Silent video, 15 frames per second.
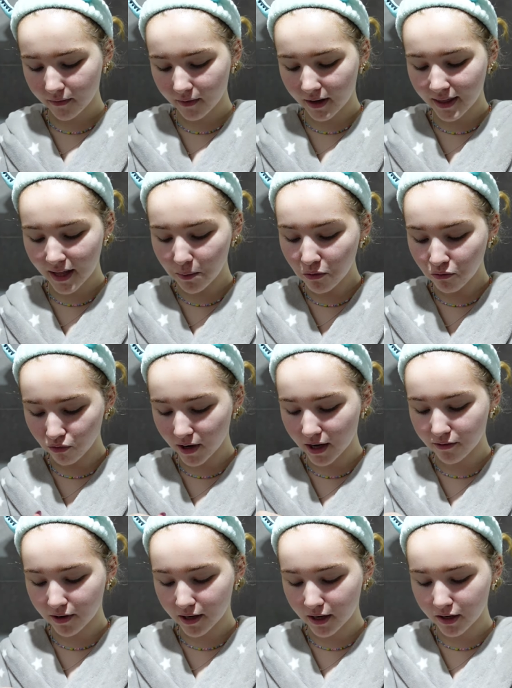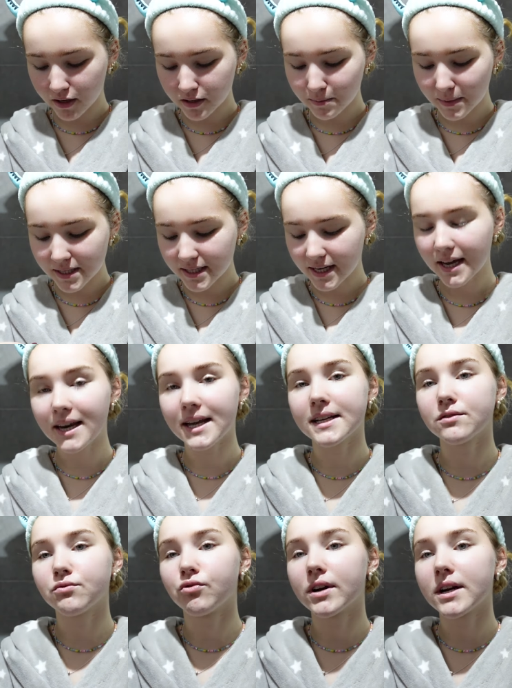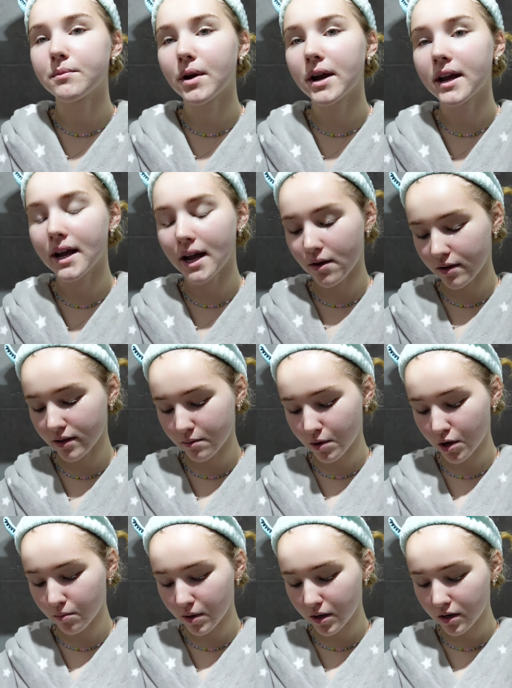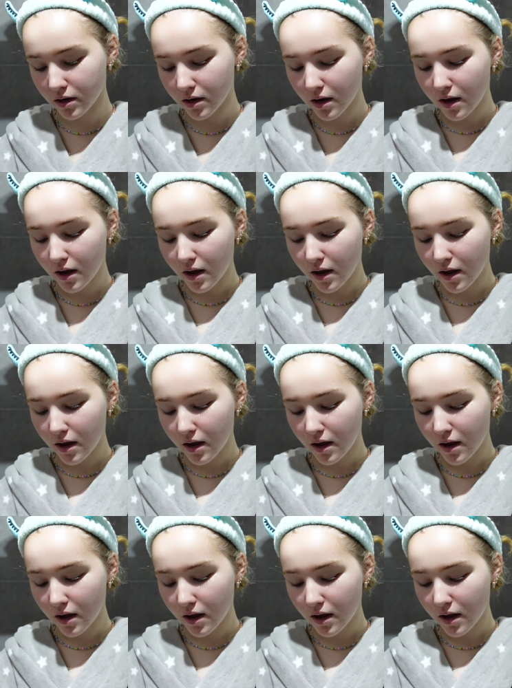And they were really, really good. My skin is really breaking out at the moment.